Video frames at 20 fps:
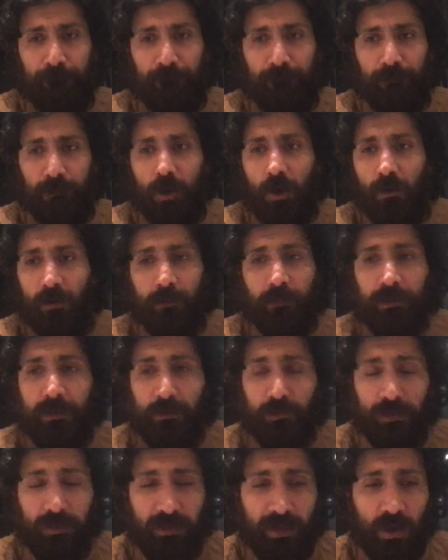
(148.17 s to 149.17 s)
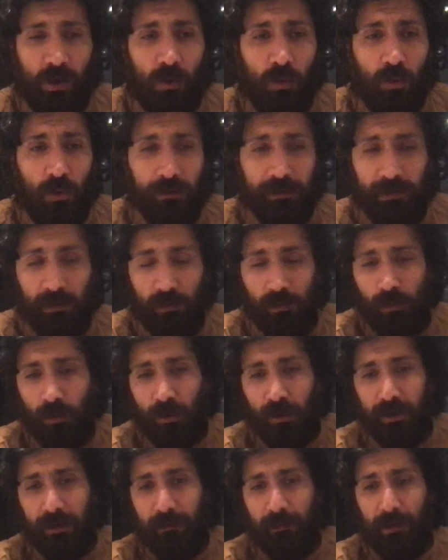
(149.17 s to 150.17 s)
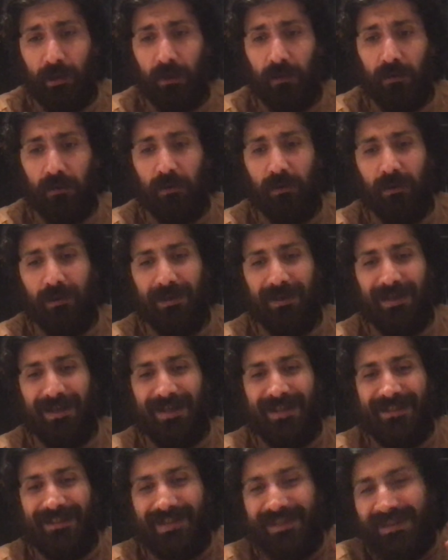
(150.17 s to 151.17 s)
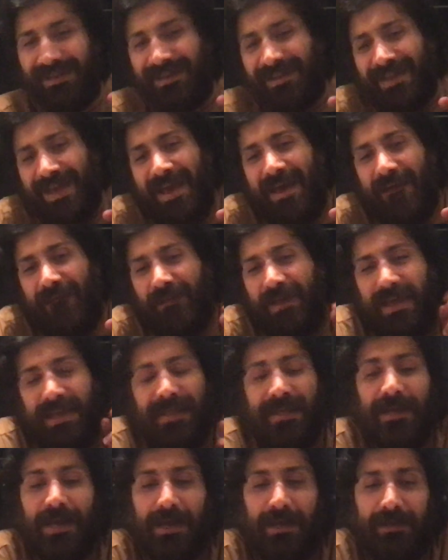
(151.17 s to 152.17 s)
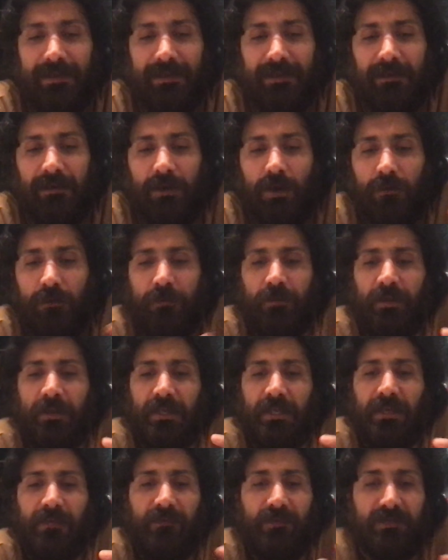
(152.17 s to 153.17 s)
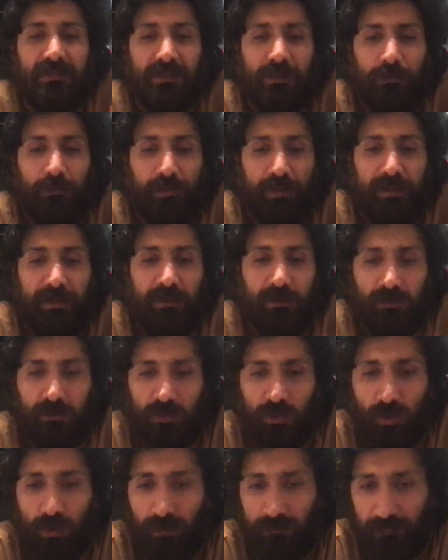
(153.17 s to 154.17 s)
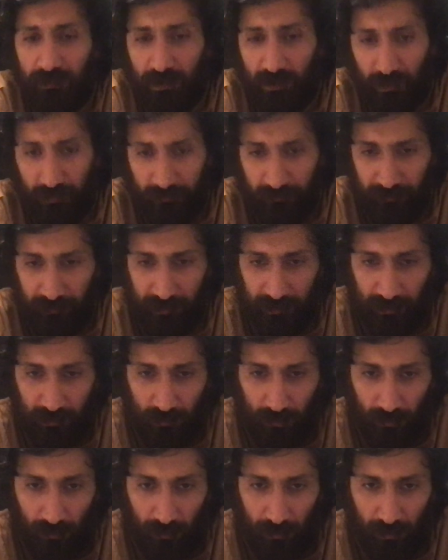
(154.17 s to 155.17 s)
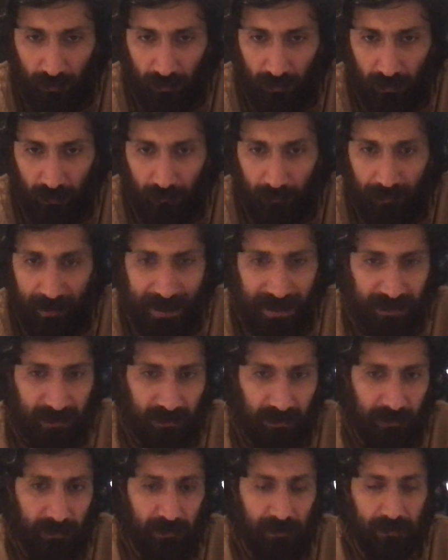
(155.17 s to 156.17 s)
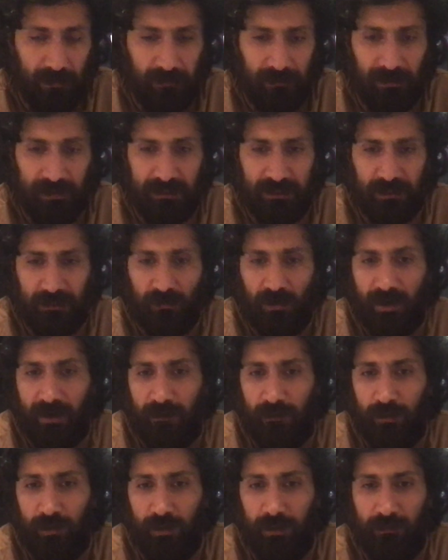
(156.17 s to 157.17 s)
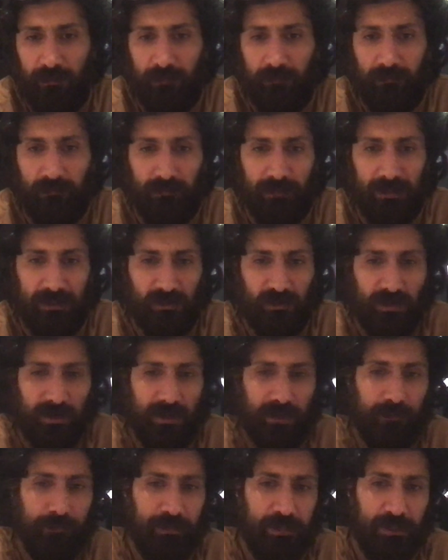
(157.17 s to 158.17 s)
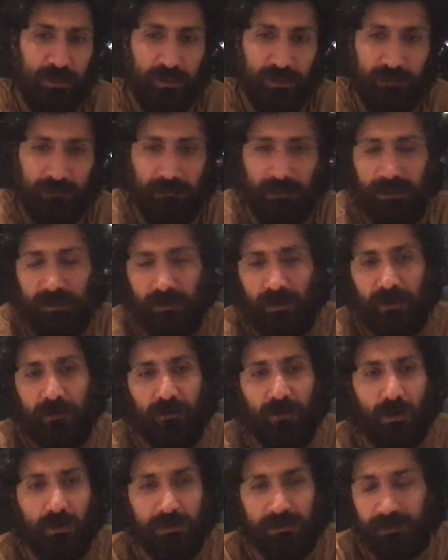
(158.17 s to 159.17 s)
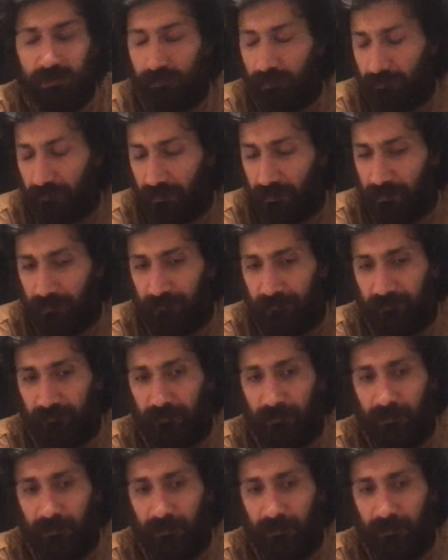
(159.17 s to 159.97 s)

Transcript: all the people that they were worried about. They didn't have any idea other than give us complete control of the country back. Let's try to impeach him. Let's try to do all these other things.